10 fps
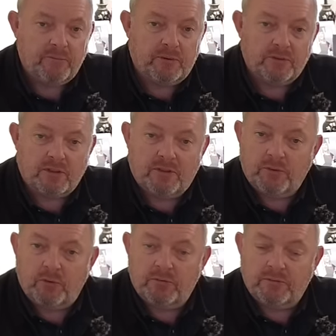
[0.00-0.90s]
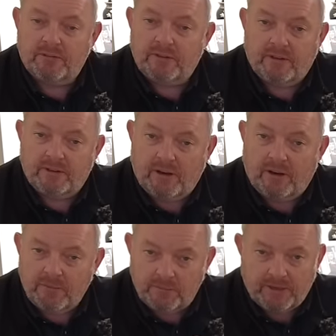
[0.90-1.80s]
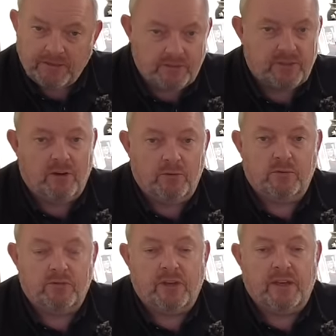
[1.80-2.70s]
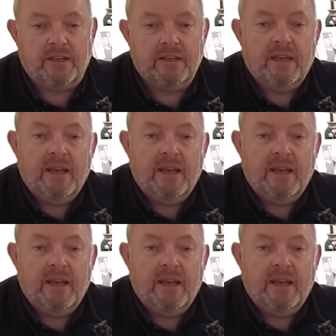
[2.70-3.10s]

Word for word: because I thought uh, I'm a massive Star Wars fan